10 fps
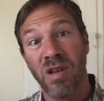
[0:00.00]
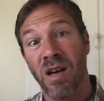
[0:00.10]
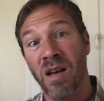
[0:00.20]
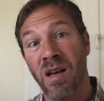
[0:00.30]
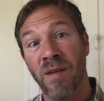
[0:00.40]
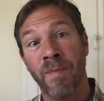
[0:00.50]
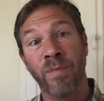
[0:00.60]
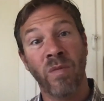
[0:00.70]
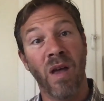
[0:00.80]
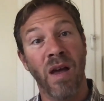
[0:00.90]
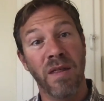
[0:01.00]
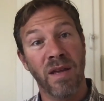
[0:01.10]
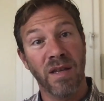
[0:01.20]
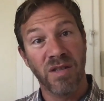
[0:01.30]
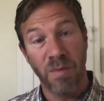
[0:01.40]
I
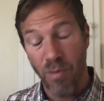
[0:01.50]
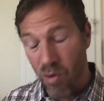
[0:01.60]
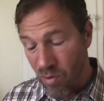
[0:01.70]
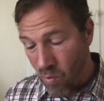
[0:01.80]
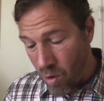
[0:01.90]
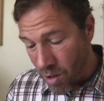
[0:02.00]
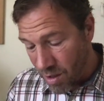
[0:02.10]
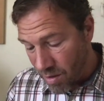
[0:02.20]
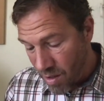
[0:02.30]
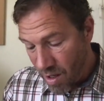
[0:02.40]
think it's important work.